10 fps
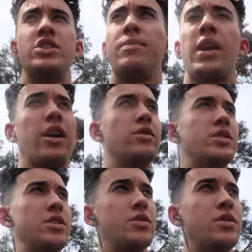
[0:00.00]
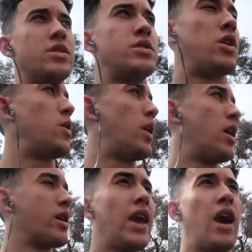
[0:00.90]
gym I go to. So
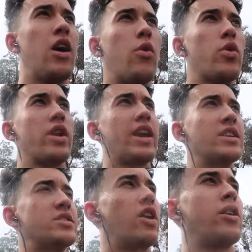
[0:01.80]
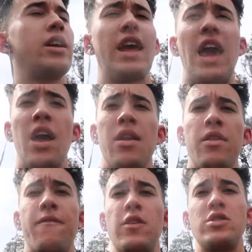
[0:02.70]
uh, yeah, we're gonna get started. And
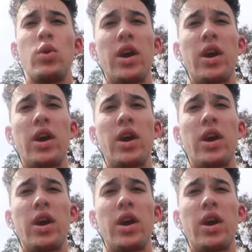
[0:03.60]
the first